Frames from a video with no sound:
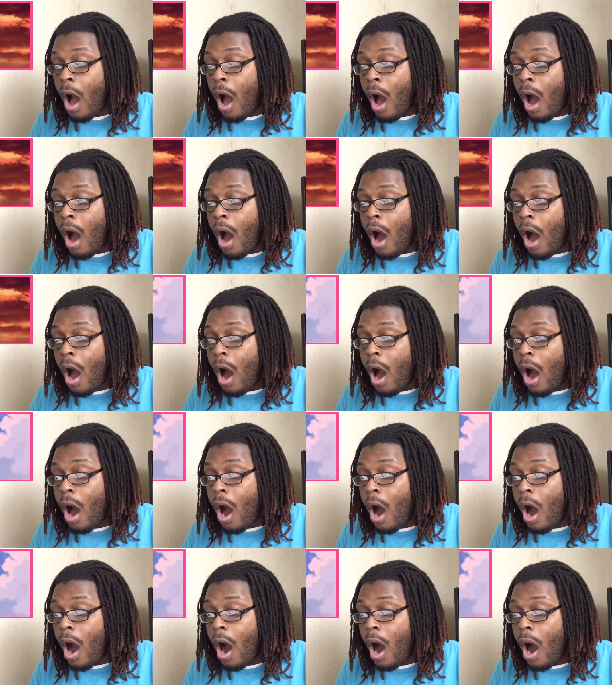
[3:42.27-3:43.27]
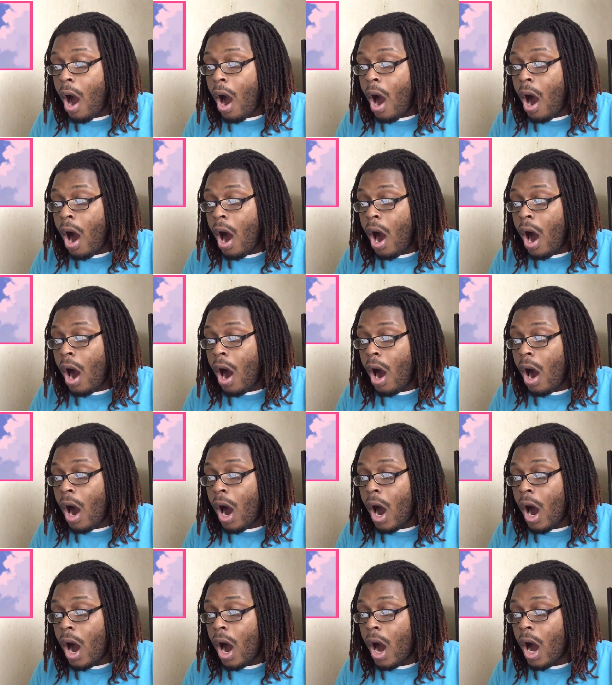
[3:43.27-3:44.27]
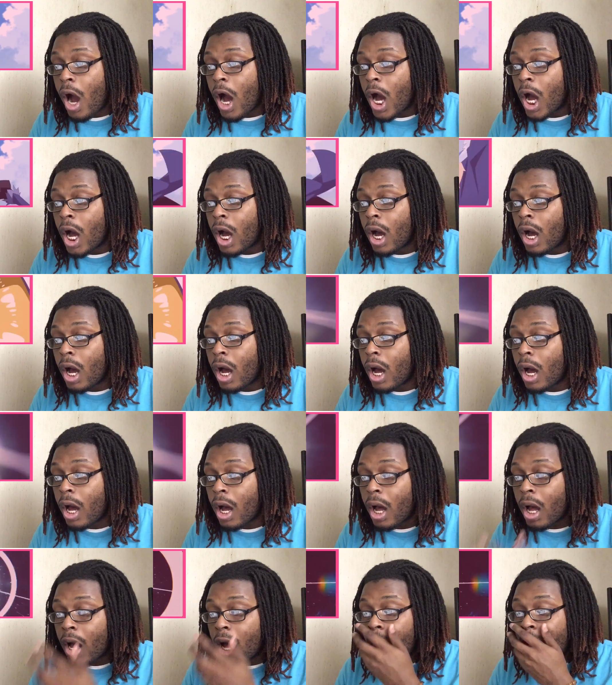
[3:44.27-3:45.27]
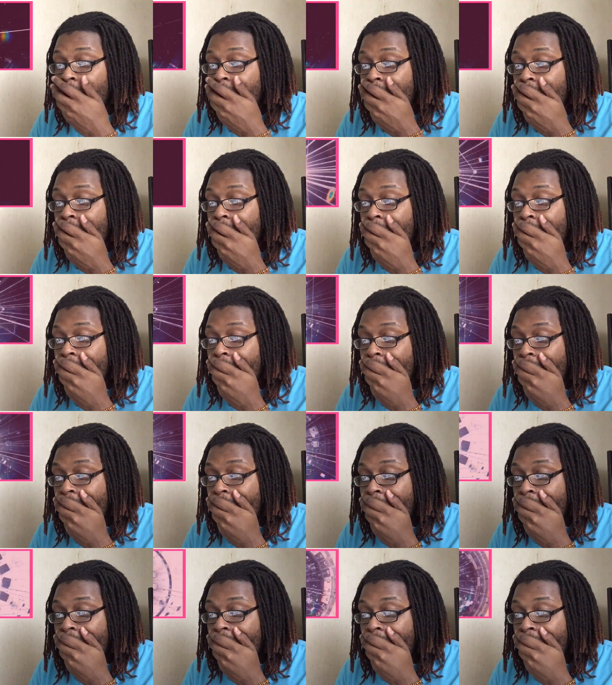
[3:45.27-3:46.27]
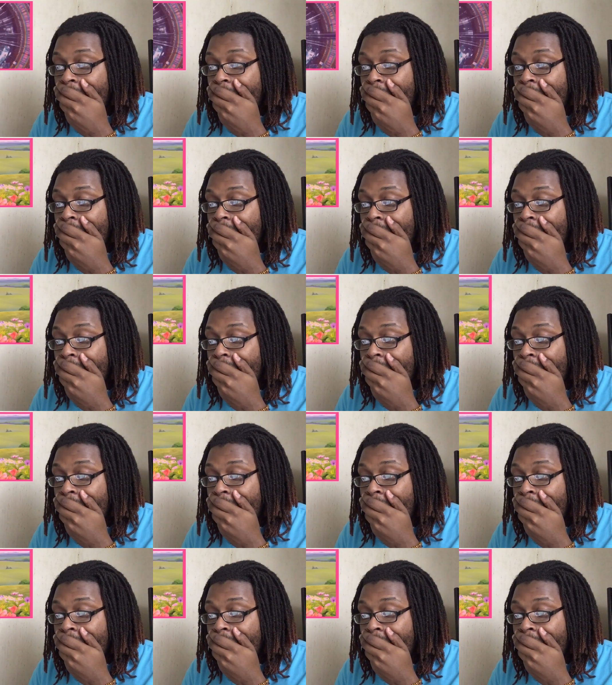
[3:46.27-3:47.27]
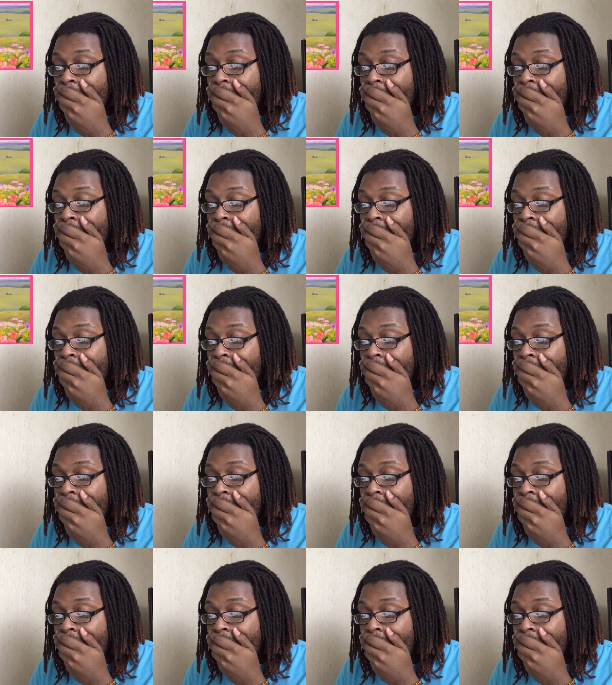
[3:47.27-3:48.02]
Nothing is said.